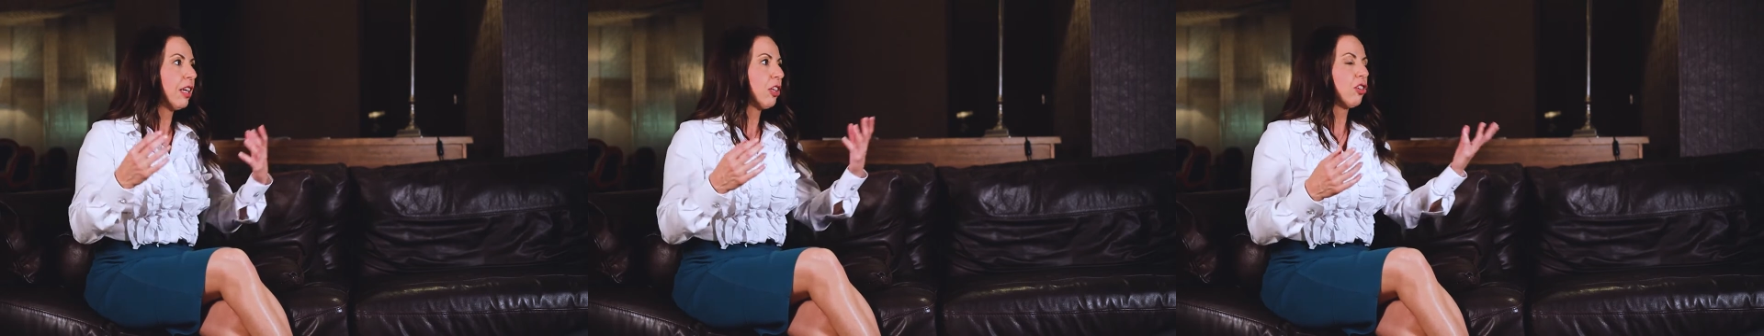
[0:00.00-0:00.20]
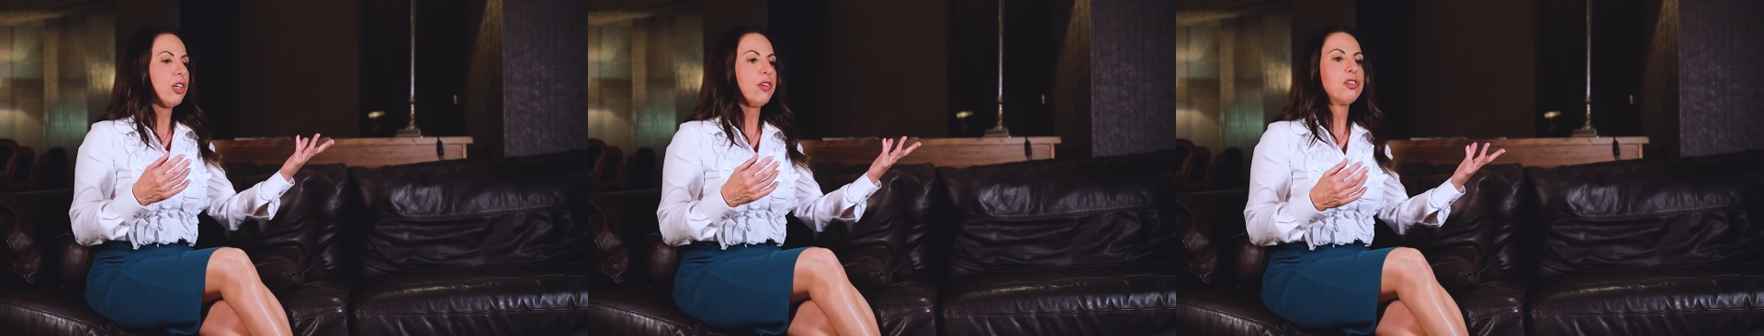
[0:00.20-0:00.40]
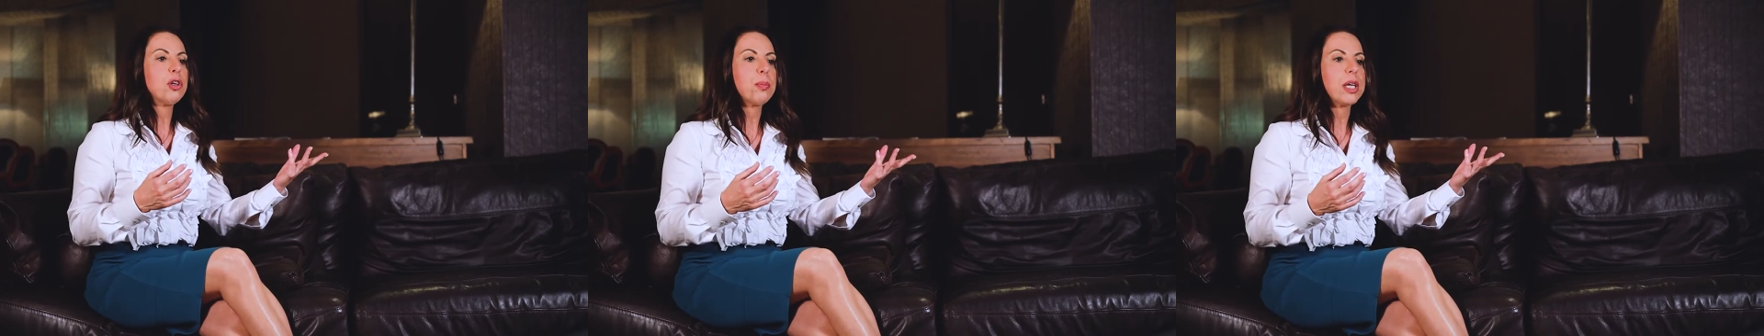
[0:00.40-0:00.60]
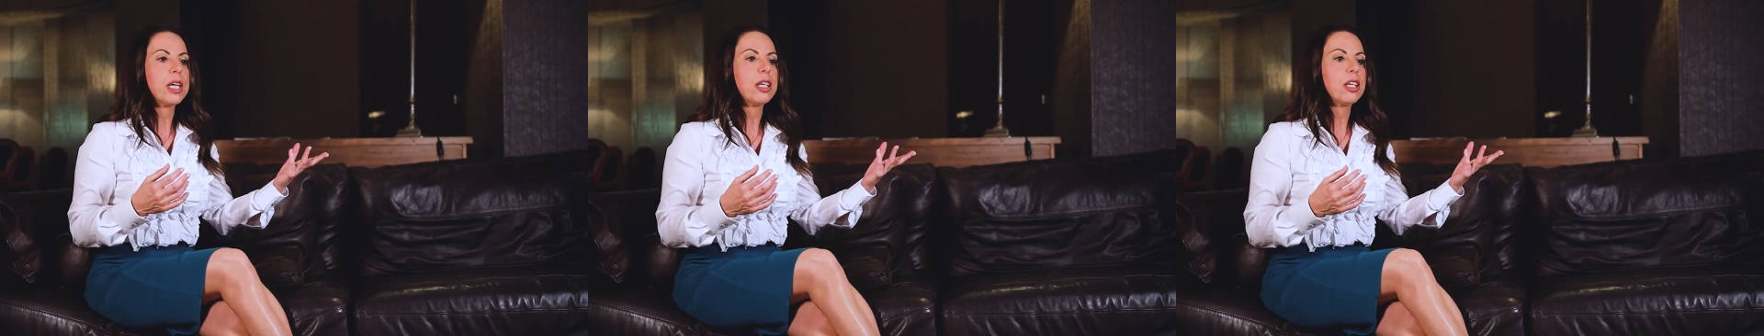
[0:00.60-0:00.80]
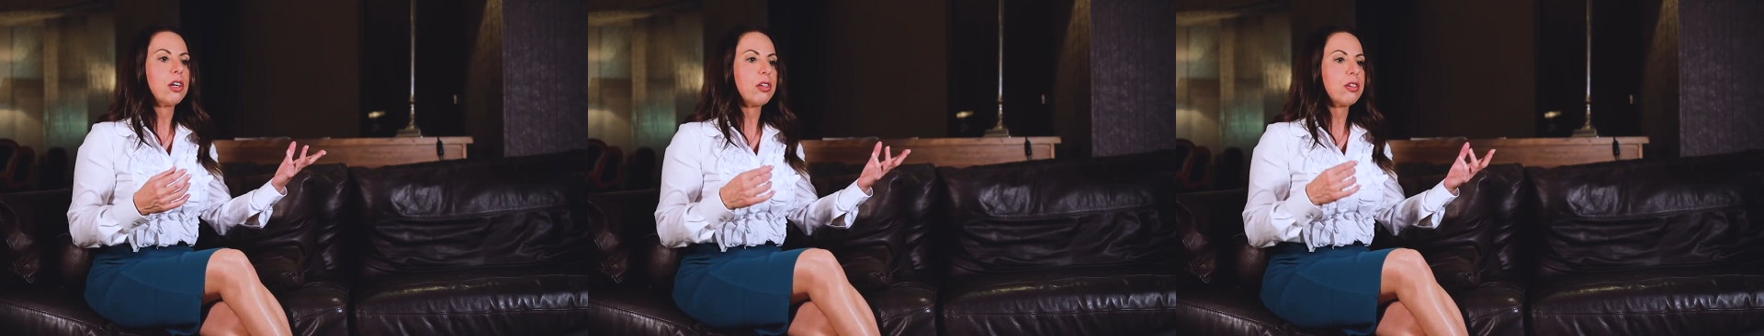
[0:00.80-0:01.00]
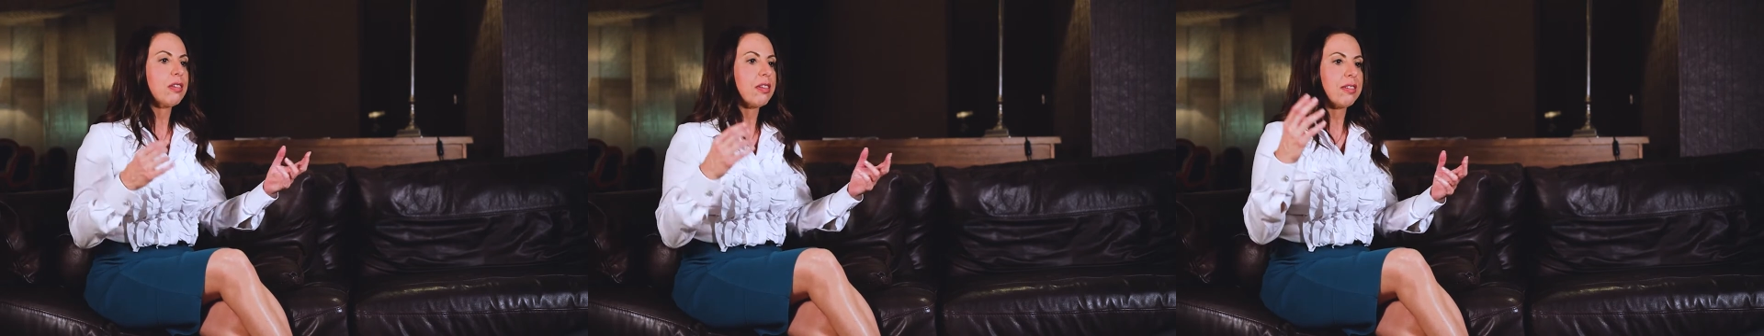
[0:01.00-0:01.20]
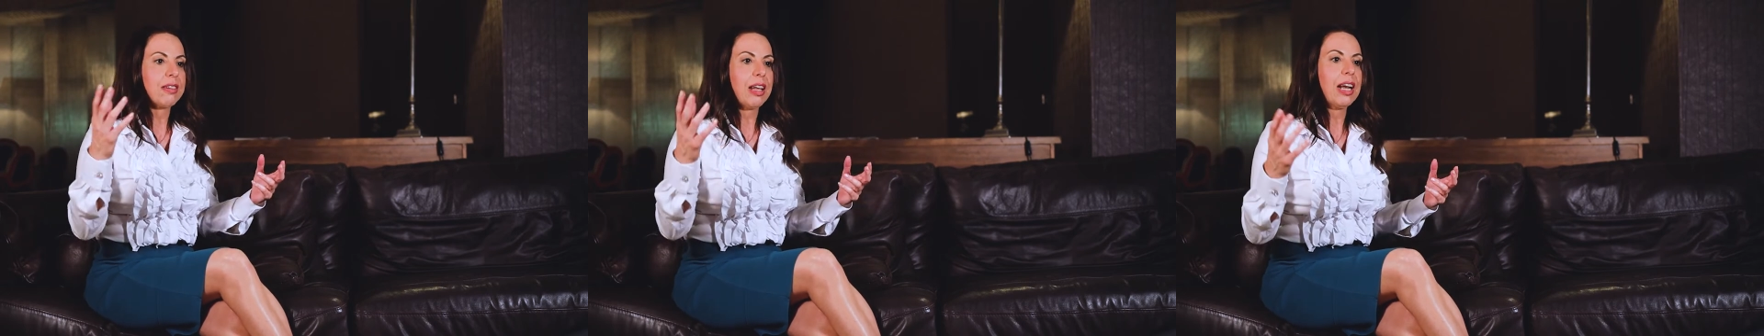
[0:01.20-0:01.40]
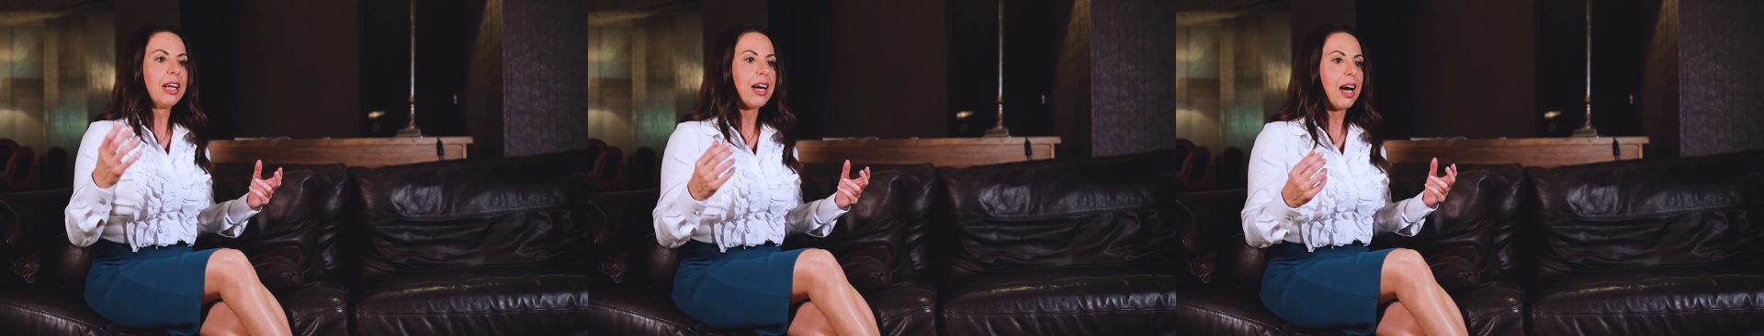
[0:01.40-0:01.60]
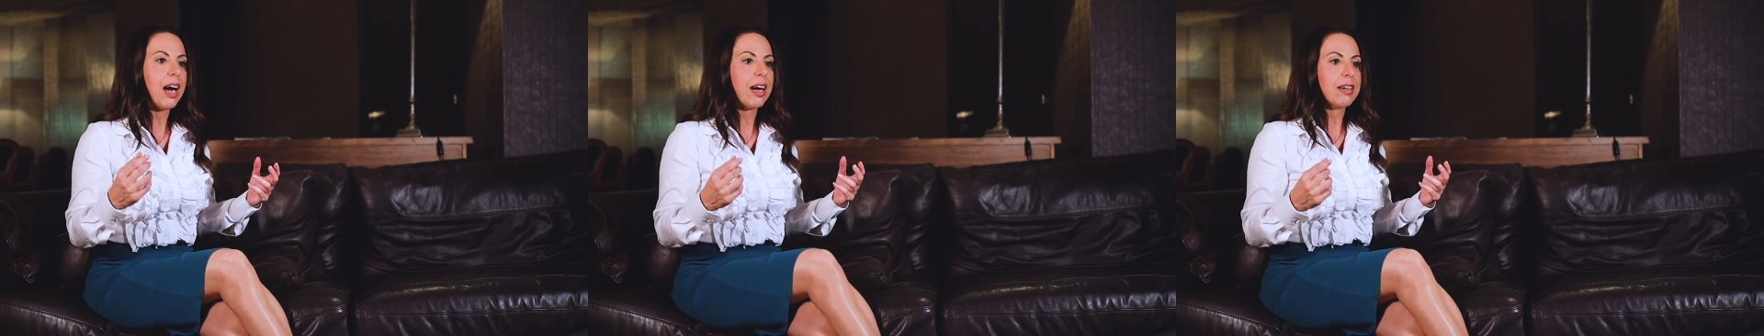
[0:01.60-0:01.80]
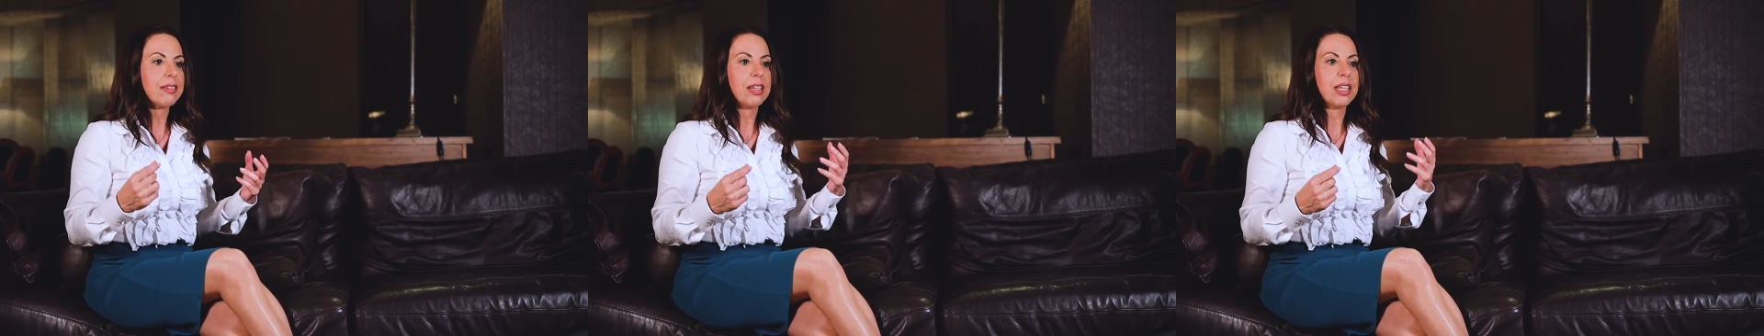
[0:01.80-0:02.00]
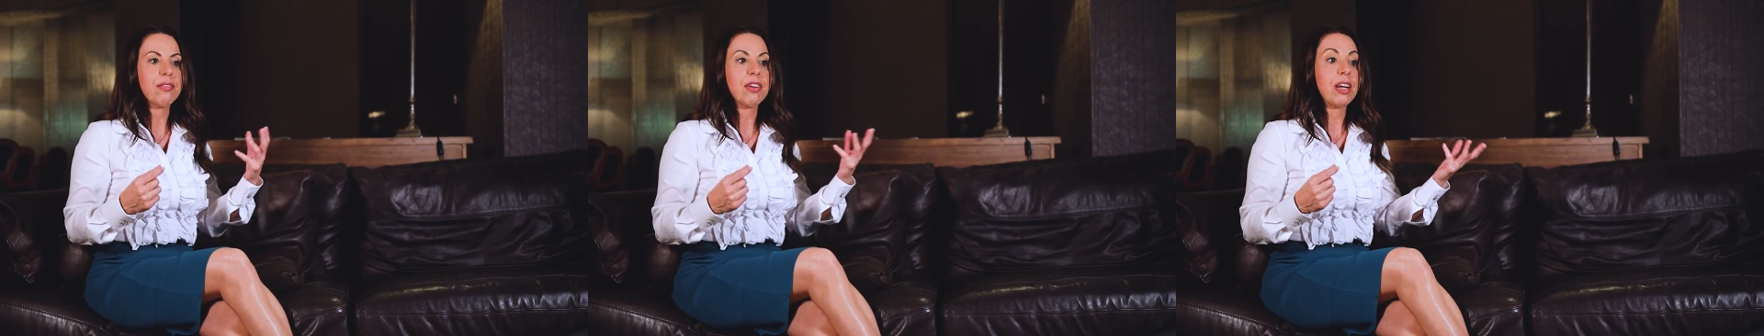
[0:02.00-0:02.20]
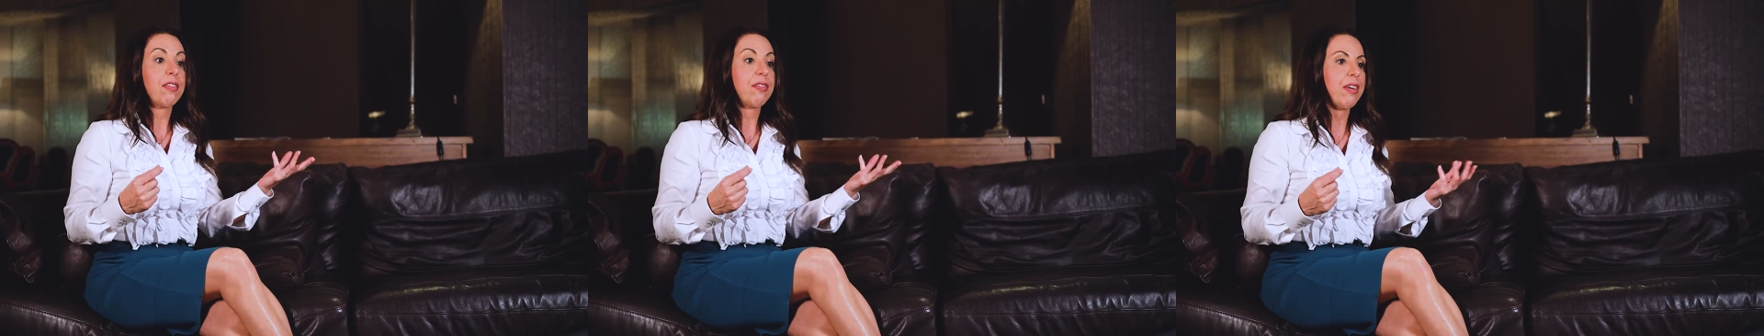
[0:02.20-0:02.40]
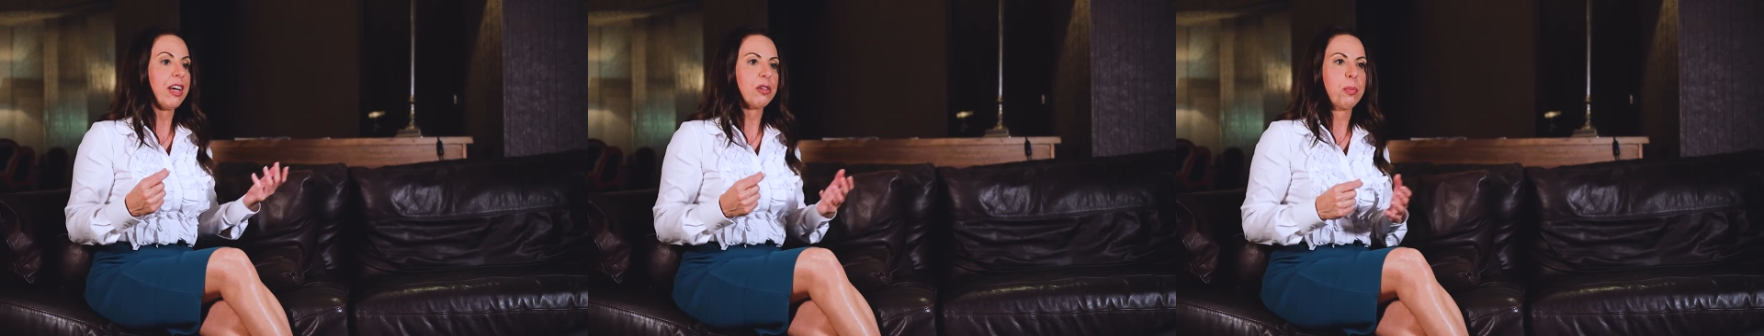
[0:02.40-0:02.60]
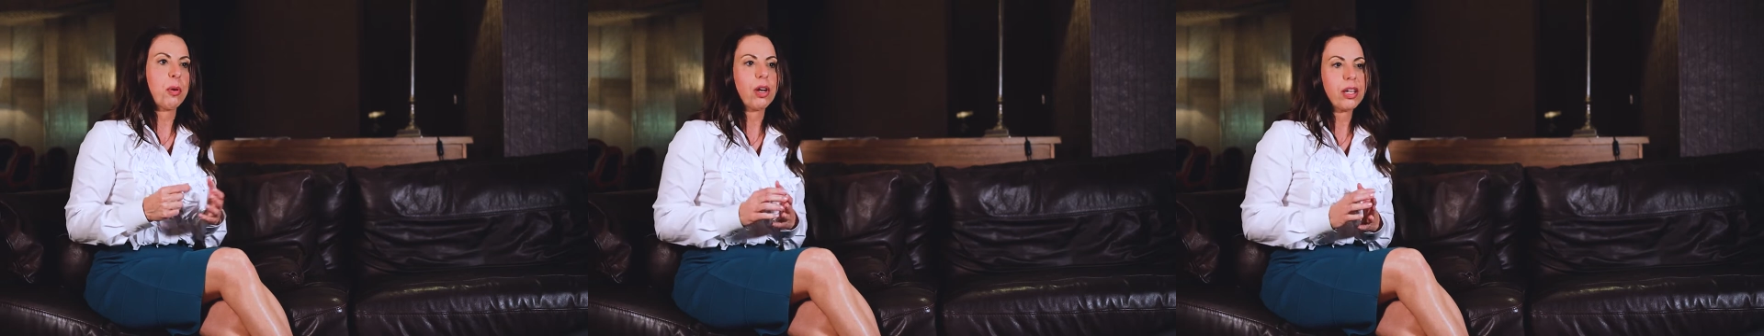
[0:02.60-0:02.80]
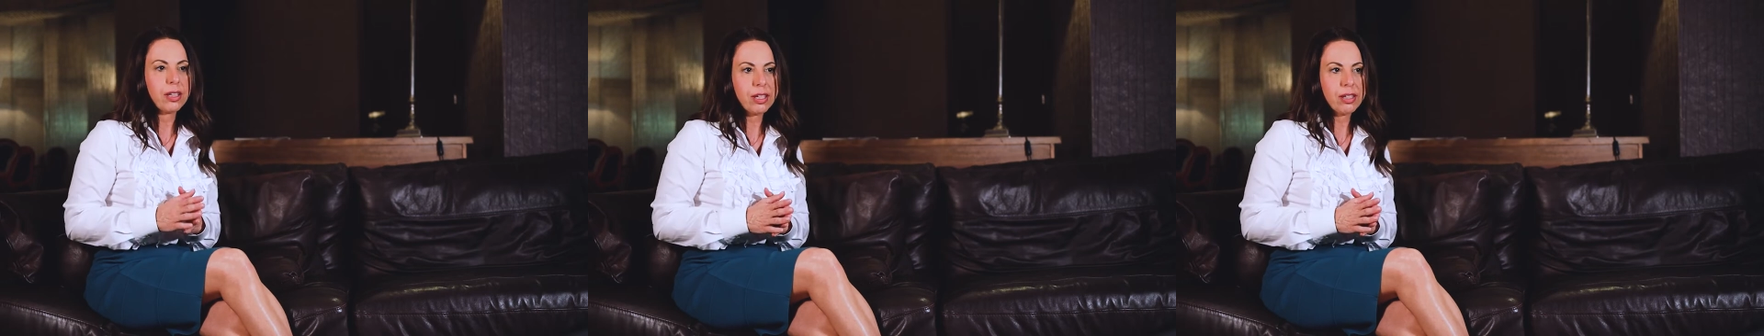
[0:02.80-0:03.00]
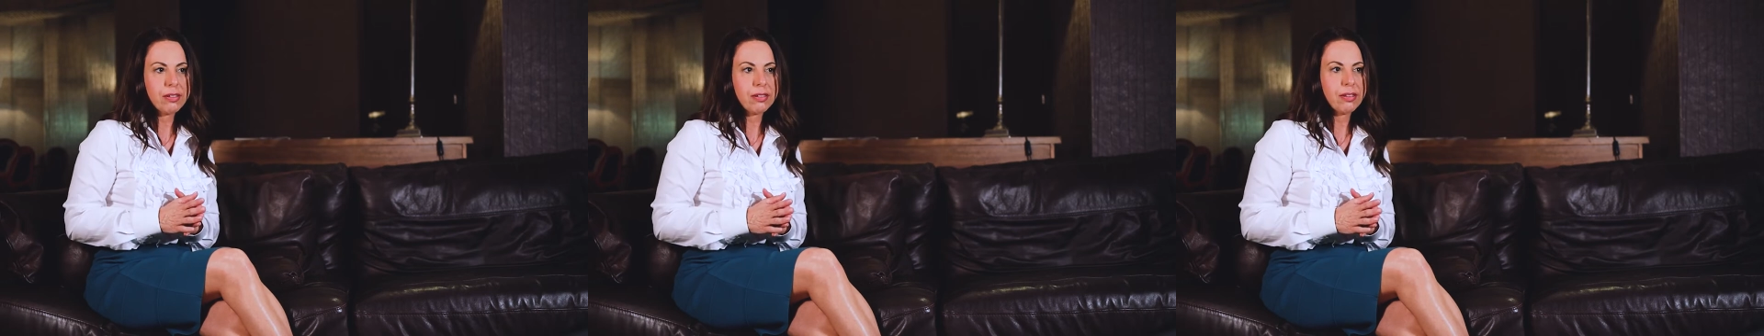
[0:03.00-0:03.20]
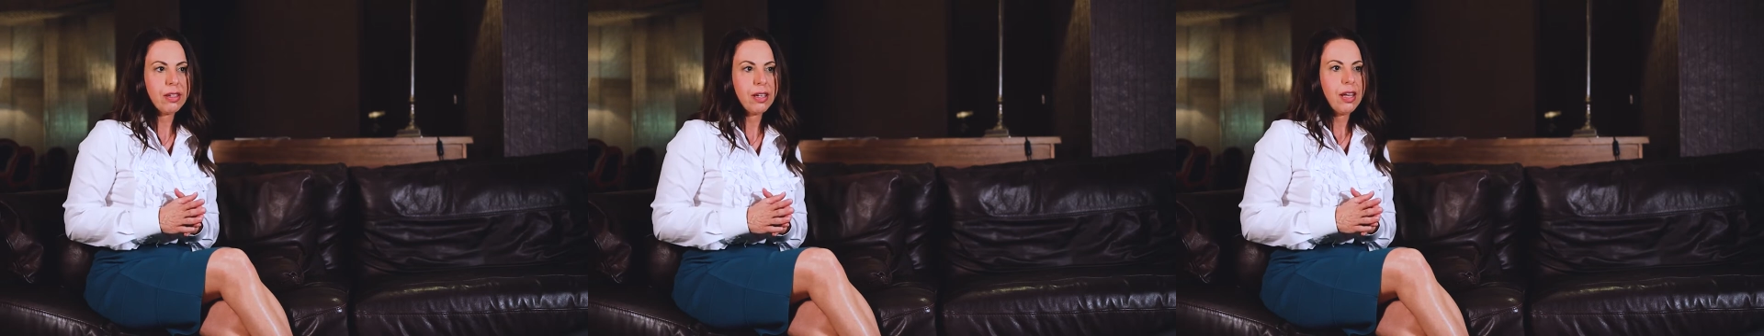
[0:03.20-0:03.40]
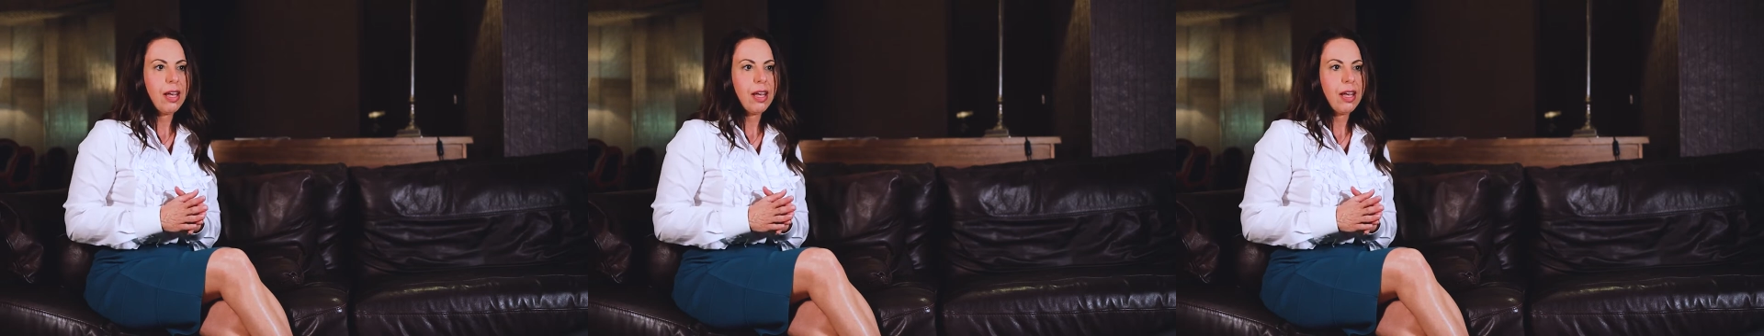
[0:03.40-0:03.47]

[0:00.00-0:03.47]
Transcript: shift opinions, sell cars, and even affect politics.